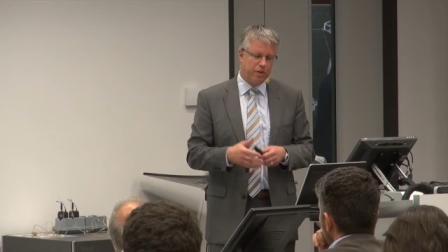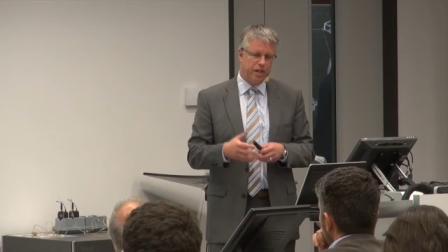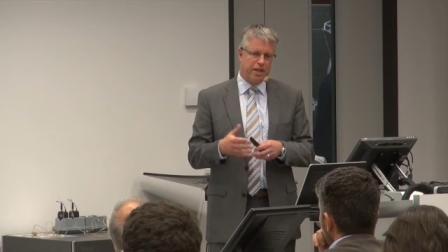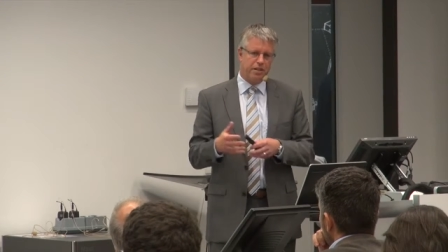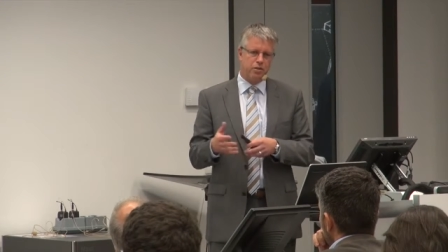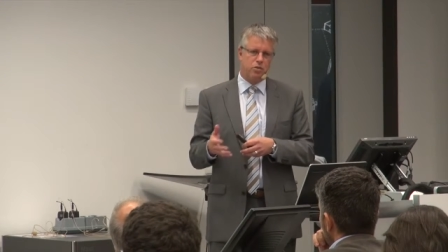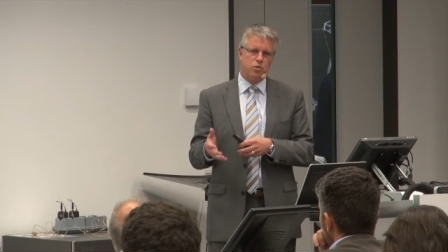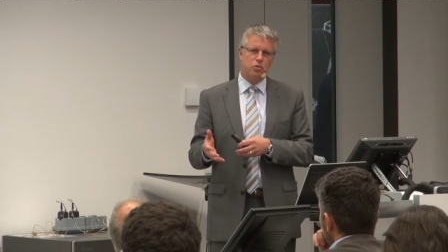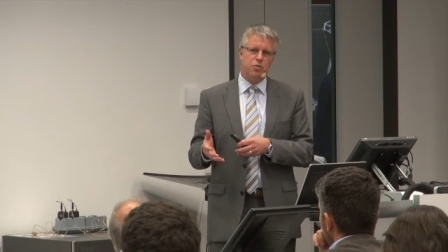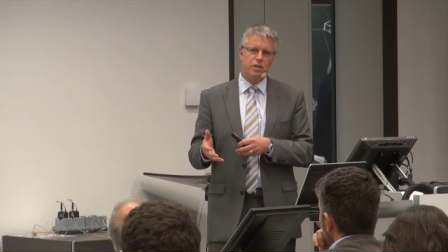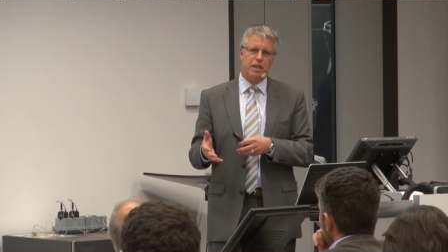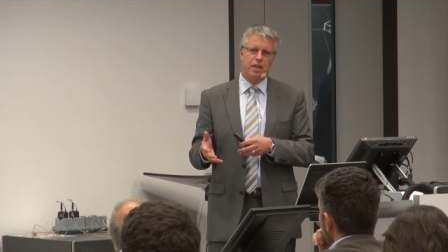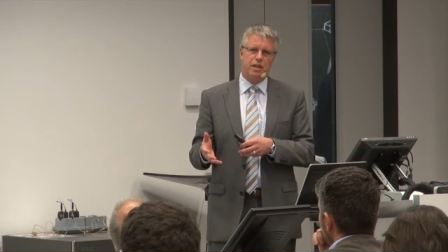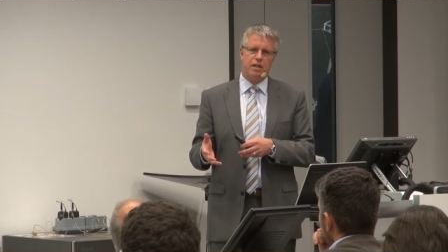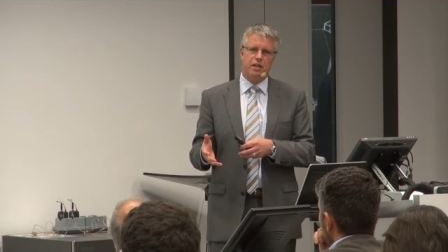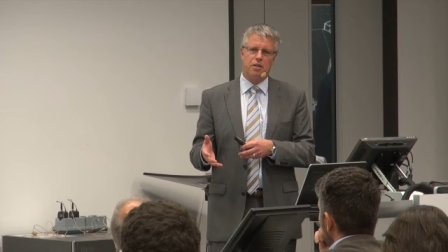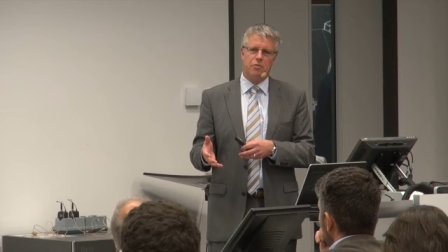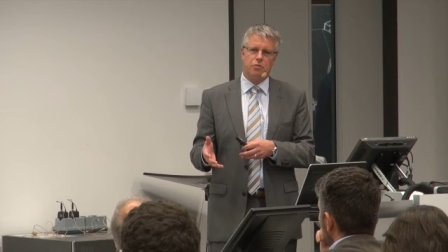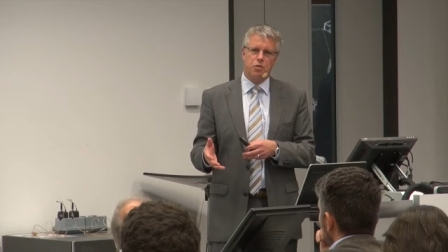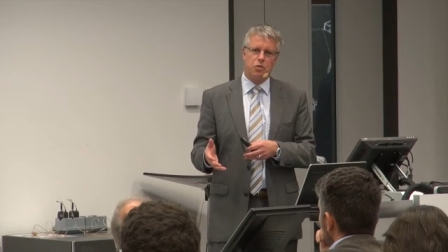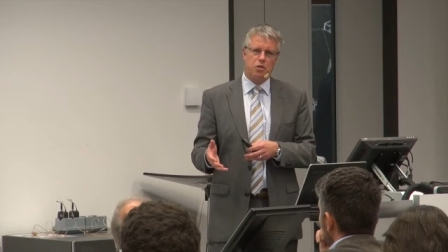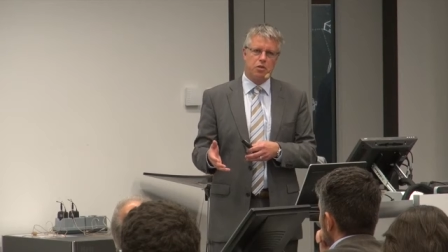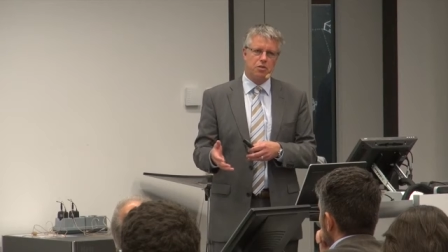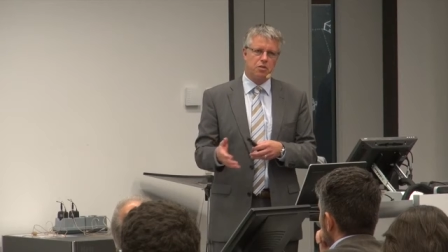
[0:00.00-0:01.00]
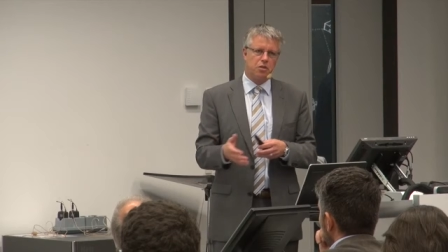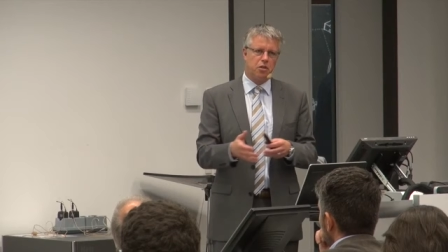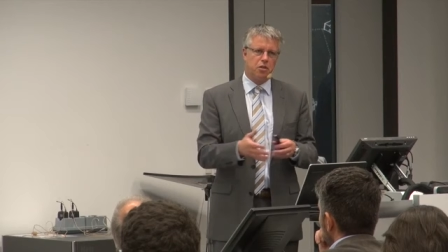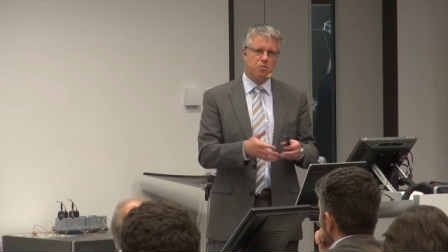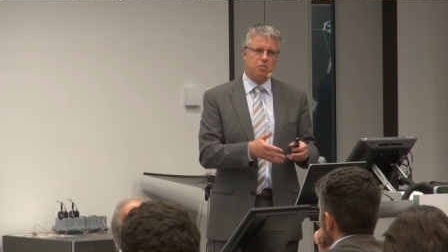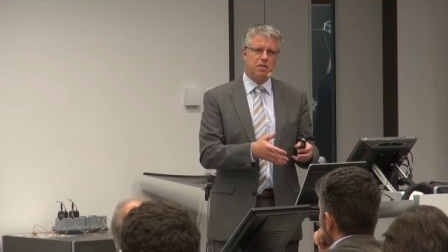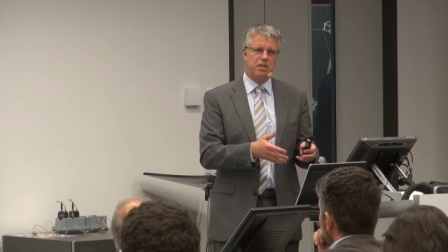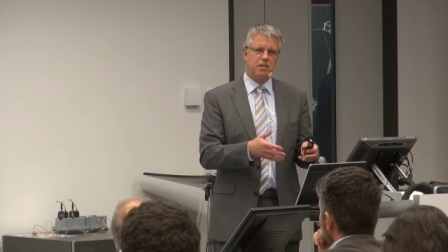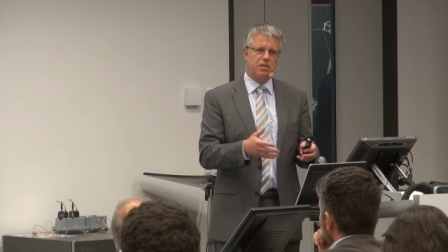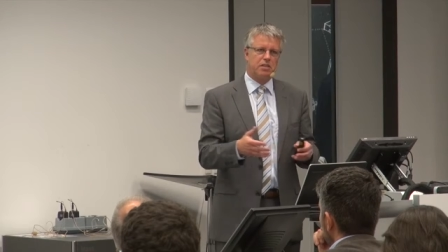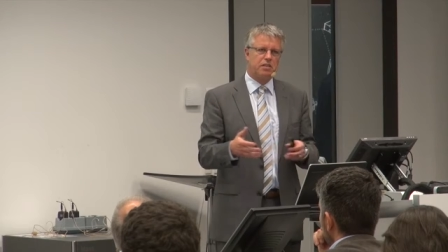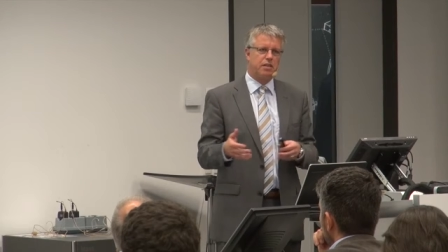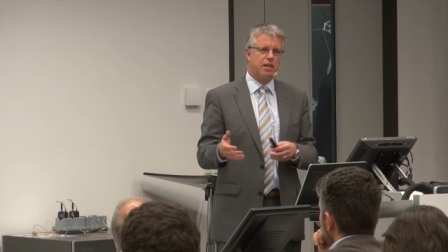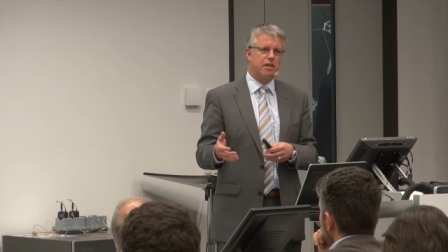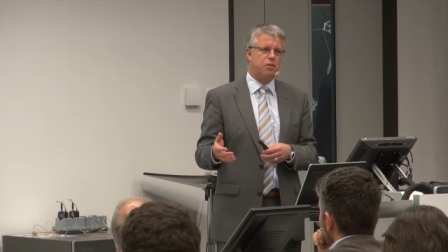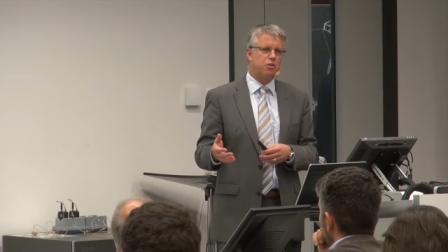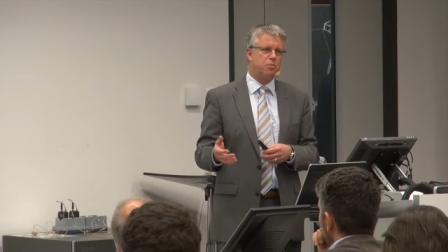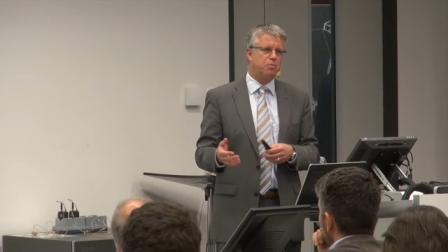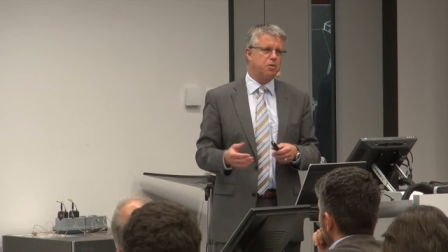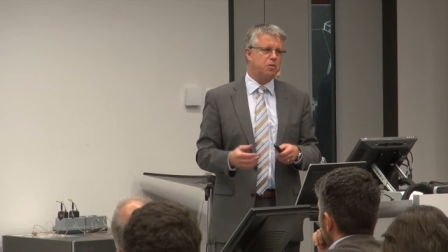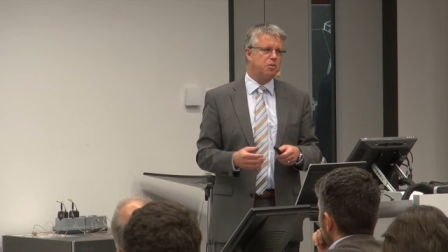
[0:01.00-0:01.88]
where do we have shortcomings in our